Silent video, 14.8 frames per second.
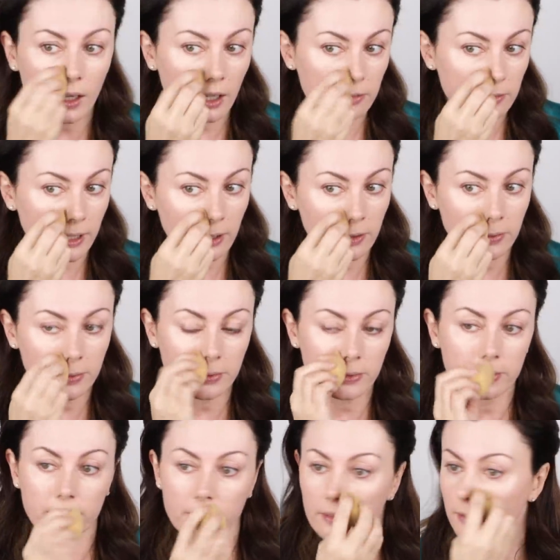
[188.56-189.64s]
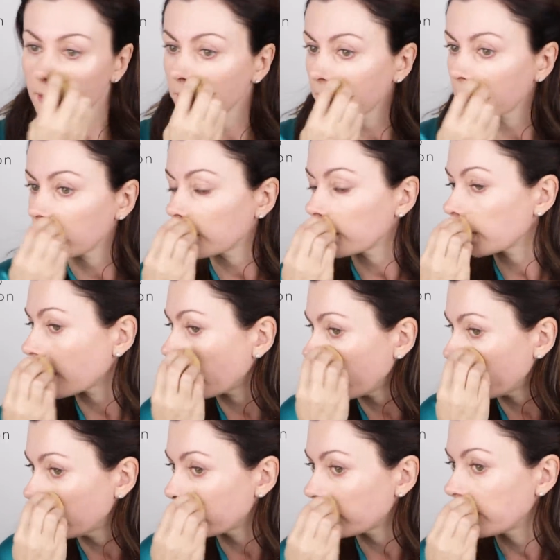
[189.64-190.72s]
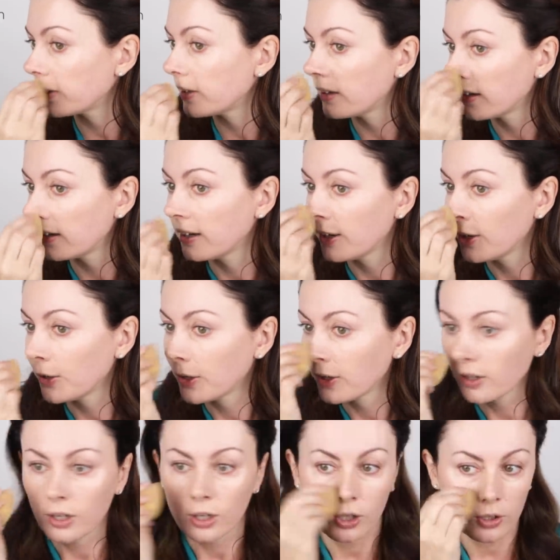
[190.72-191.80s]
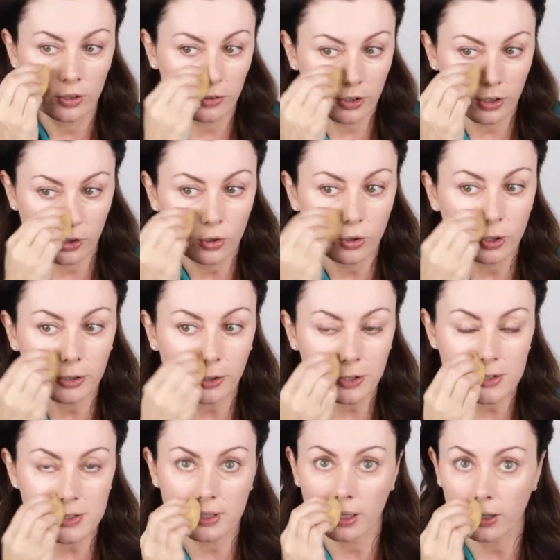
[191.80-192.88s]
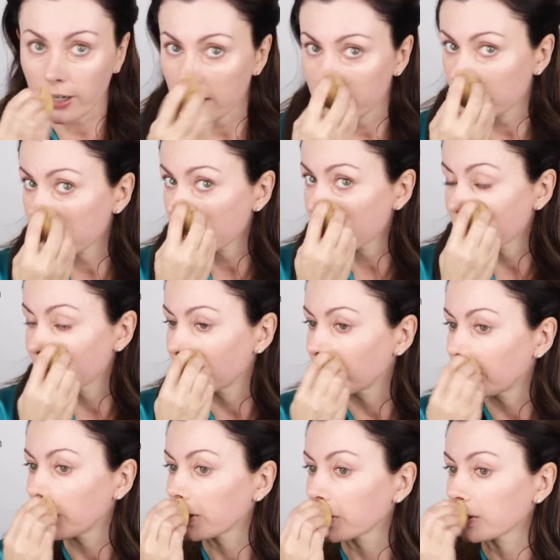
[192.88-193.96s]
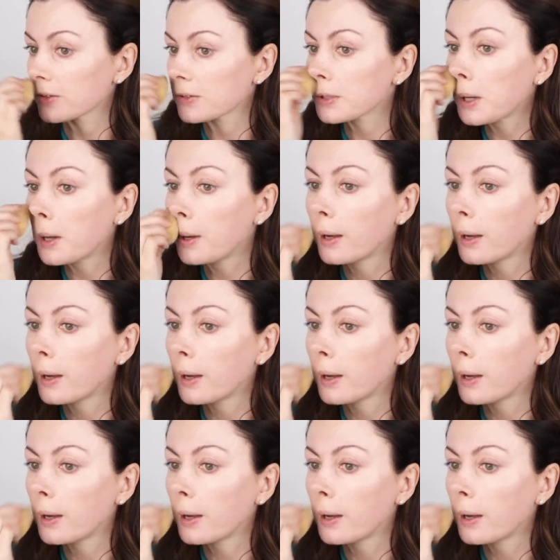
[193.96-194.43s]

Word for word: around the kind of the corners and crevices of the nose.